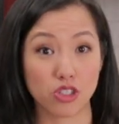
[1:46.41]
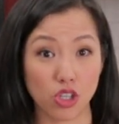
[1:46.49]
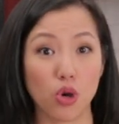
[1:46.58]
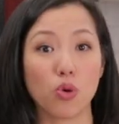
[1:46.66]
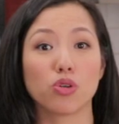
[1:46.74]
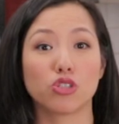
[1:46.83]

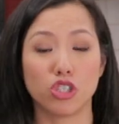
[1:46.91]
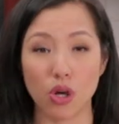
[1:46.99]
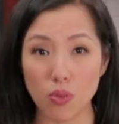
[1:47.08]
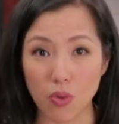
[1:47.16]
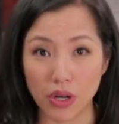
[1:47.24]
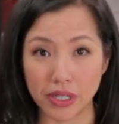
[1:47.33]
So
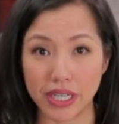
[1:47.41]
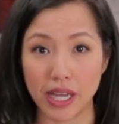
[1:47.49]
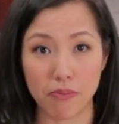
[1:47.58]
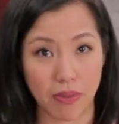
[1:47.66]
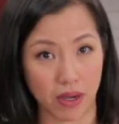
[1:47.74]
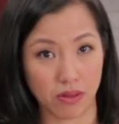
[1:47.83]
don't worry
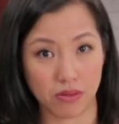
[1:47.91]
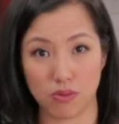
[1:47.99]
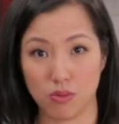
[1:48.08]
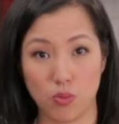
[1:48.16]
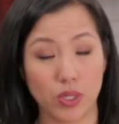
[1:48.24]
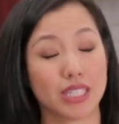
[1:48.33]
about
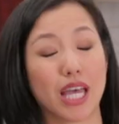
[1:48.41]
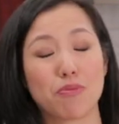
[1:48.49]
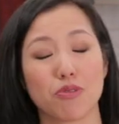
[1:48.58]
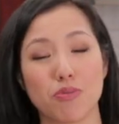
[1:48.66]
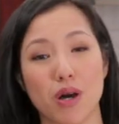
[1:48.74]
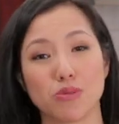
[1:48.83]
what type
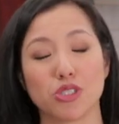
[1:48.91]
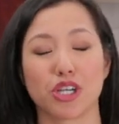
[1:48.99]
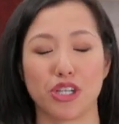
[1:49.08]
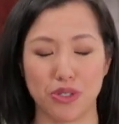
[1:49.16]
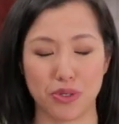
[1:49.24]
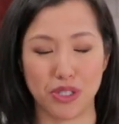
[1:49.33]
of palm
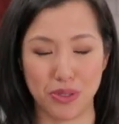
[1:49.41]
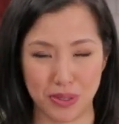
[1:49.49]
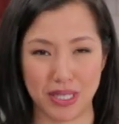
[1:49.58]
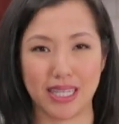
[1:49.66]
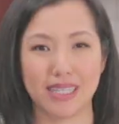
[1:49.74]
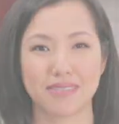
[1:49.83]
sugar you are
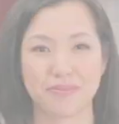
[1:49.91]
using.